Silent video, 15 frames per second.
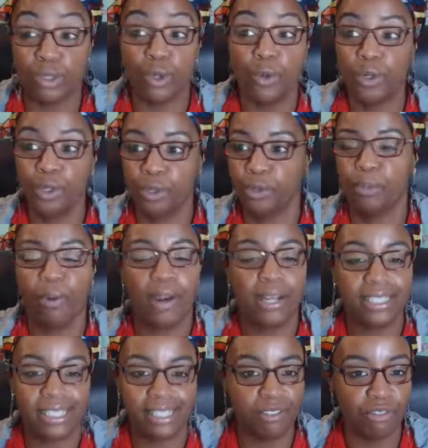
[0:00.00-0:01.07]
was going through and
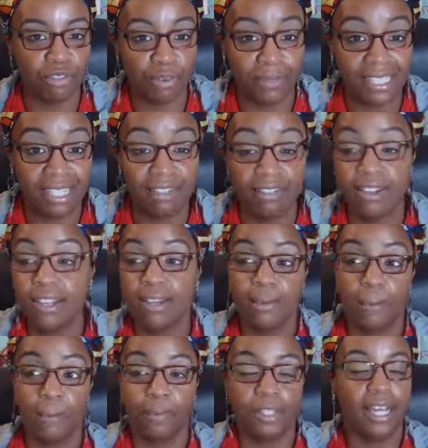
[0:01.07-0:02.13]
processing for myself.
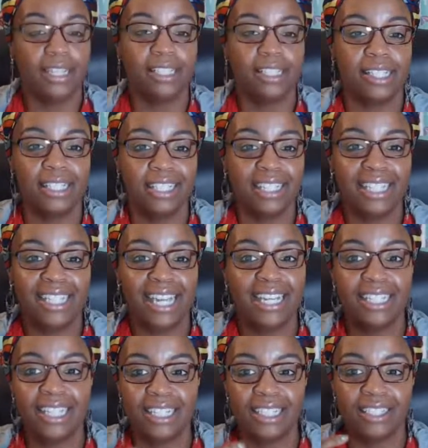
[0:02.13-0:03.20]
But at the end of the
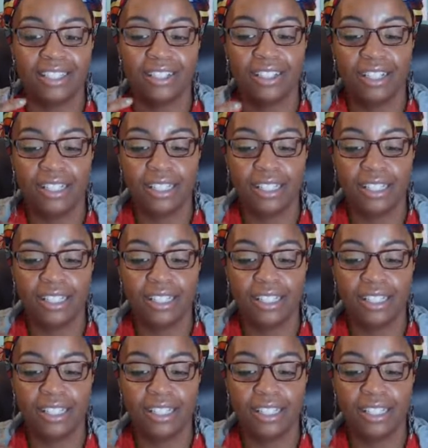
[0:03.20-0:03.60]
day, like